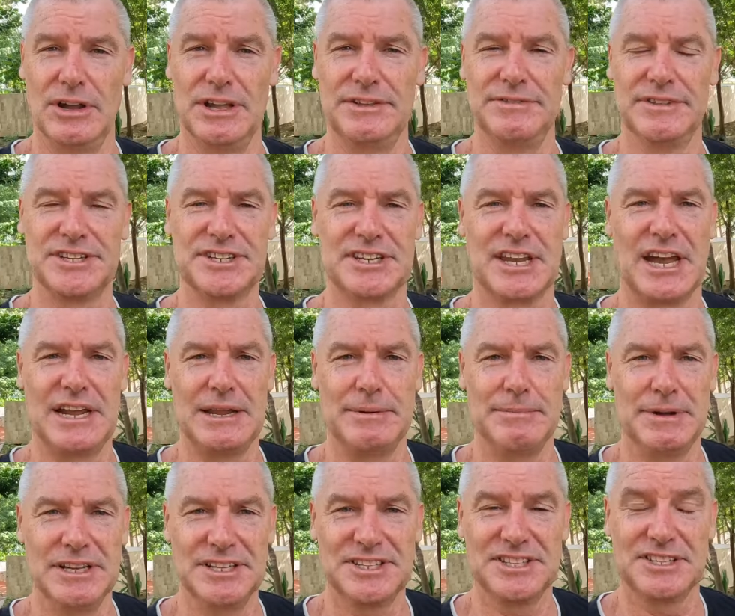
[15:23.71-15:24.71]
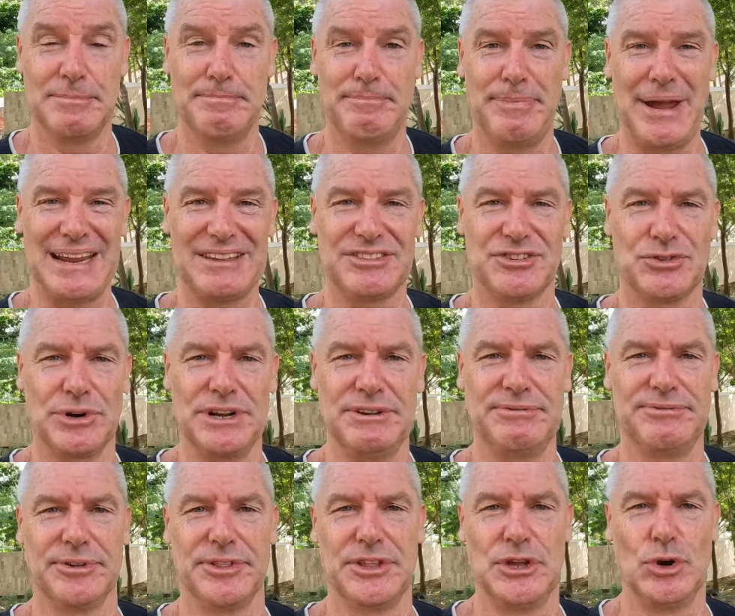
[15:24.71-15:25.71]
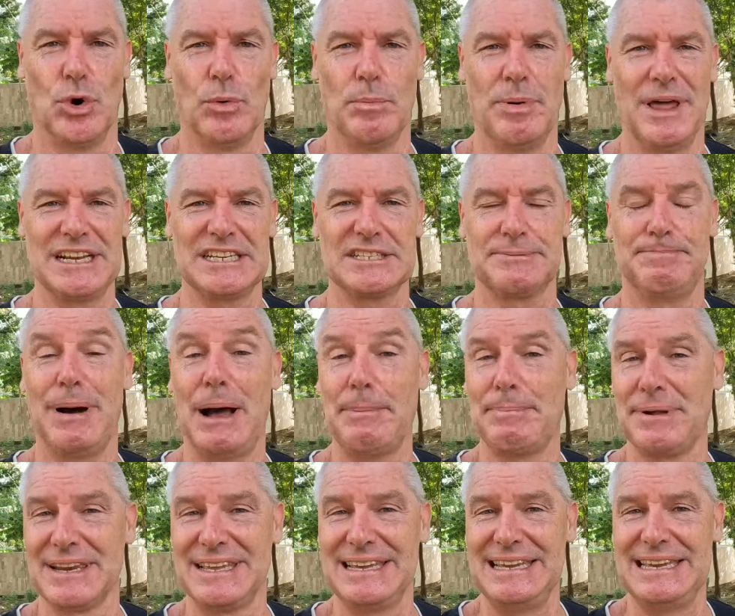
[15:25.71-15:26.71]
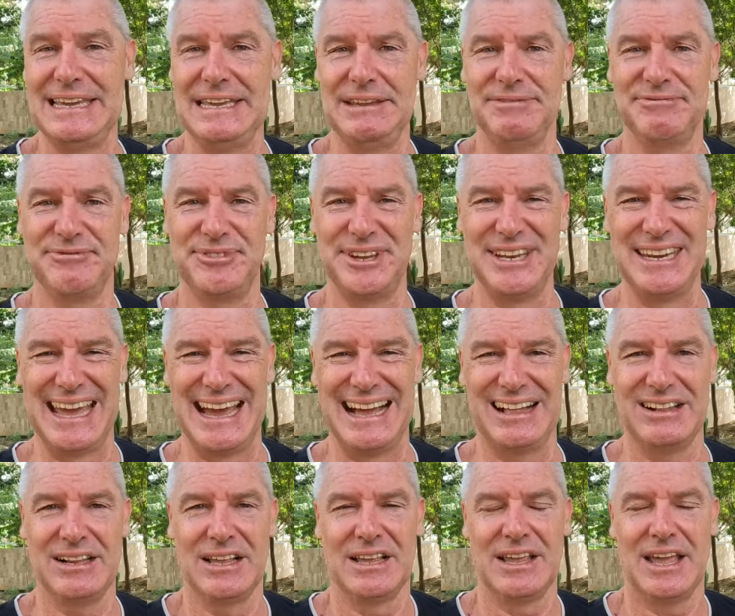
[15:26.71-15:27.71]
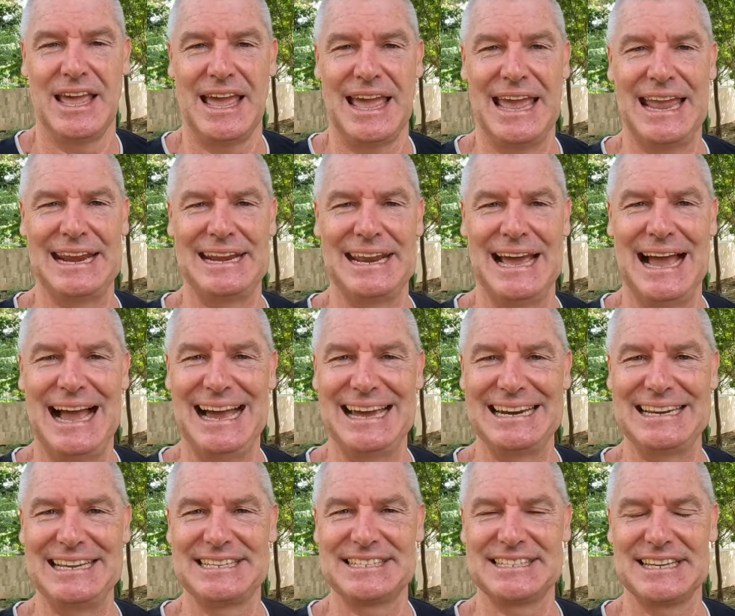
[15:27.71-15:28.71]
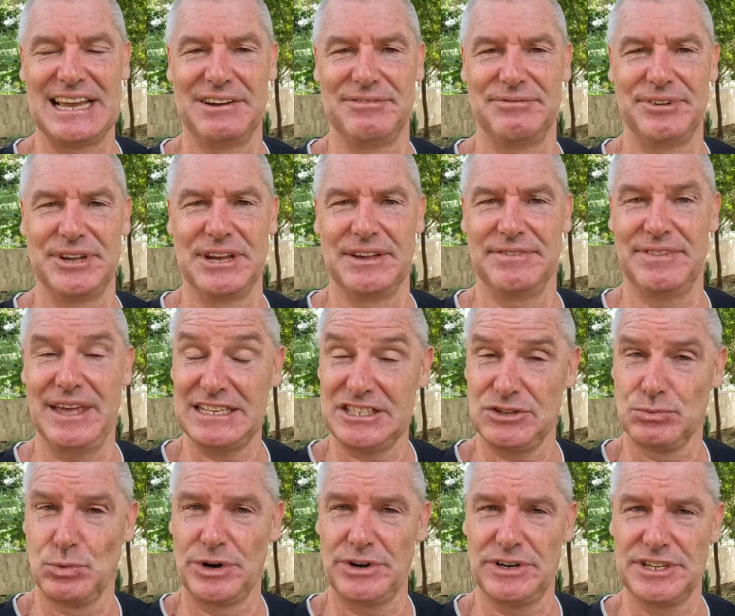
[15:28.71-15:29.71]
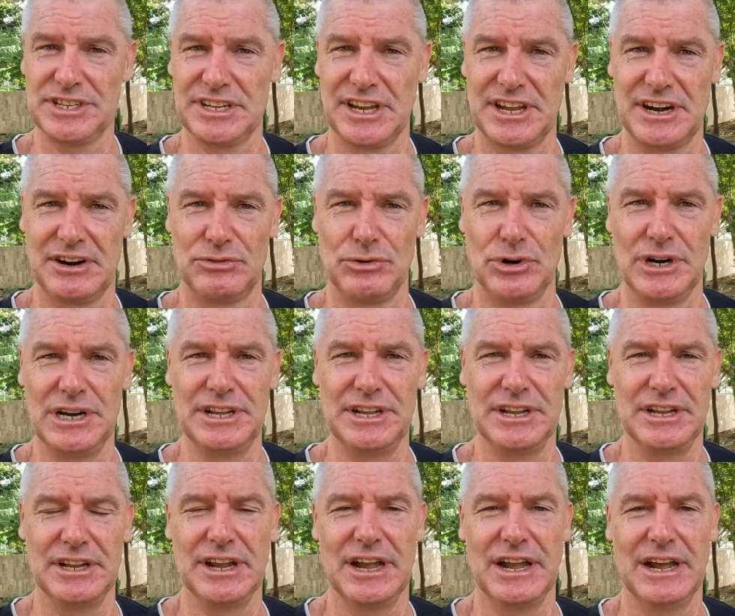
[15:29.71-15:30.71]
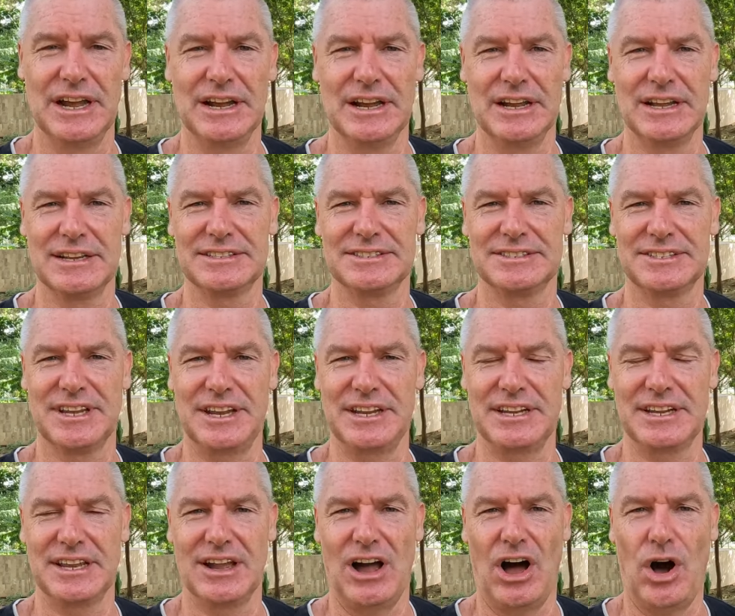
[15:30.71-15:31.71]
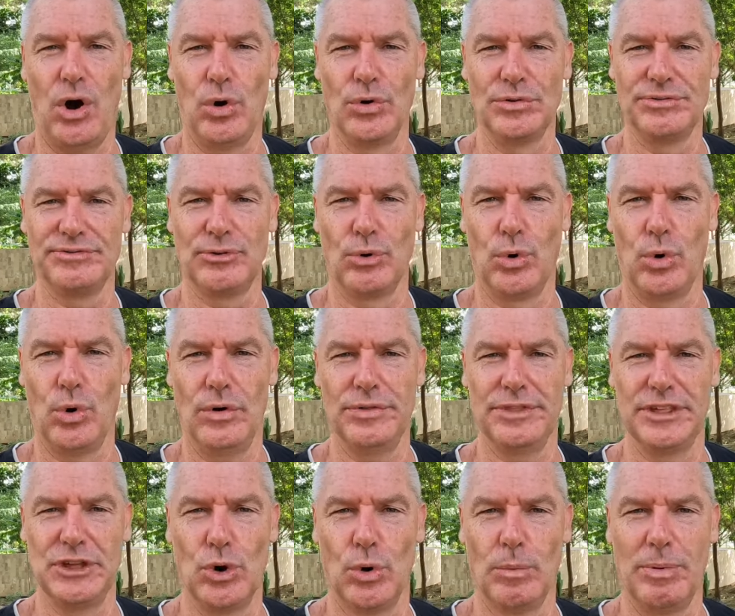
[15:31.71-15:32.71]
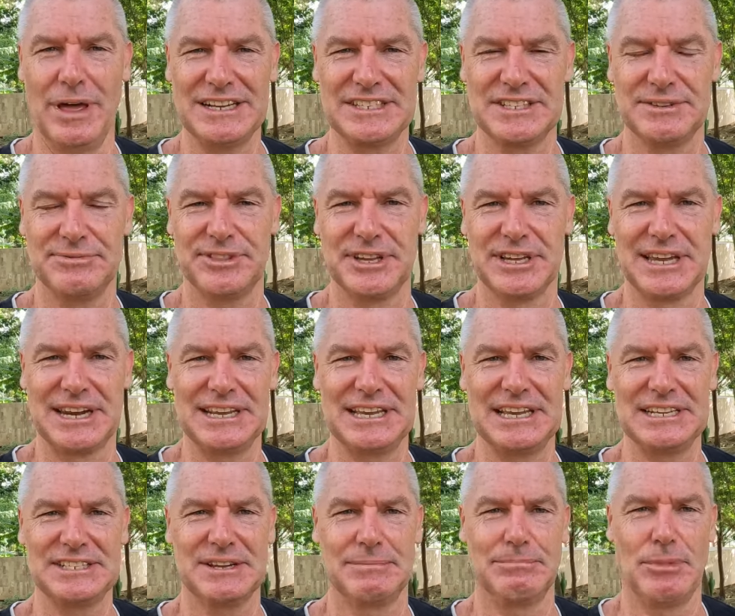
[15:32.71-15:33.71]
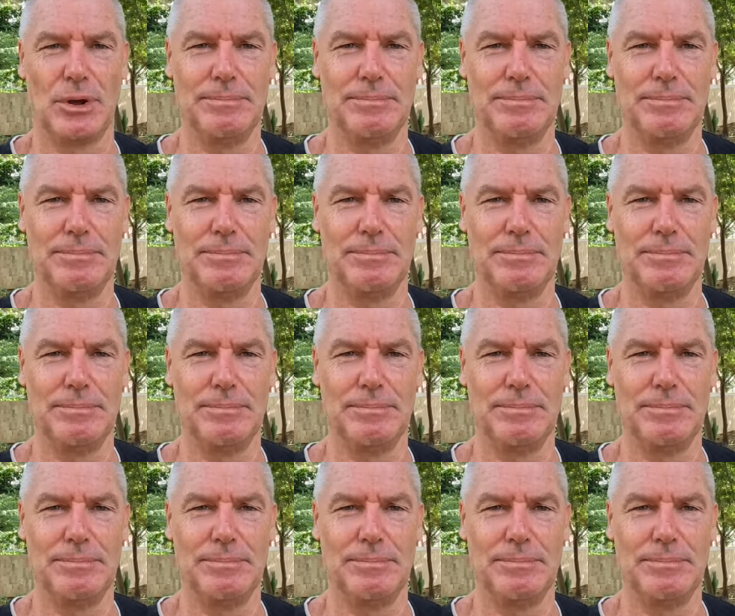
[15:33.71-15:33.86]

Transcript: In this game, it's the back three for the All Blacks. Papalihi, Finau and Adi Savea. That's where it's going to really take hold for the All Blacks if they're going to get some